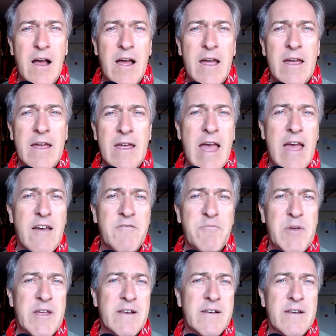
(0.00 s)
I have
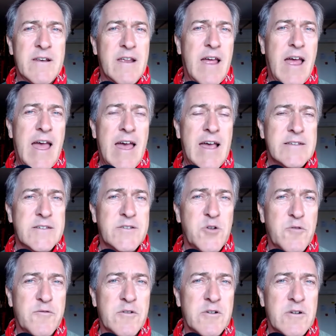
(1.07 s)
been asked
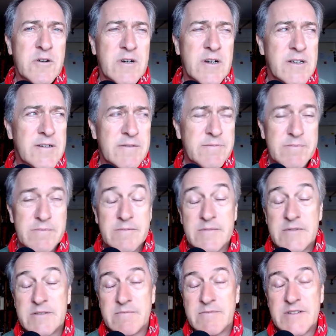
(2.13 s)
over uh,
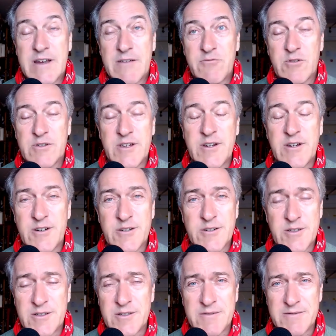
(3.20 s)
several
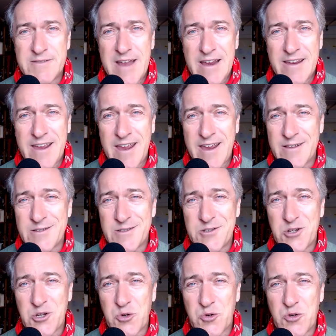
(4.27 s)
years, decades,
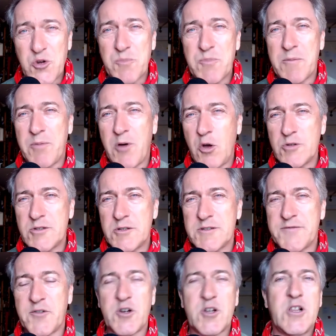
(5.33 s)
to do
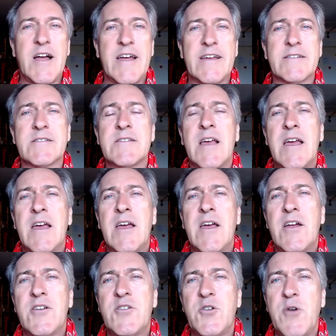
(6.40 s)
proposals for clients
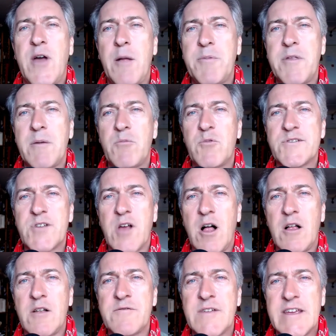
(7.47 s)
to help them
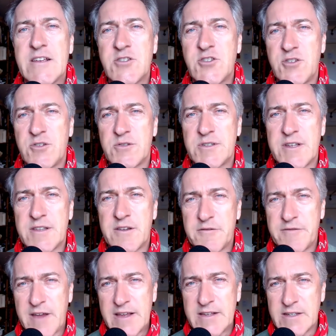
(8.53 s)
resolve issues that they're
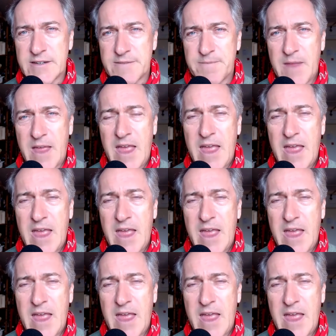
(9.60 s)
facing.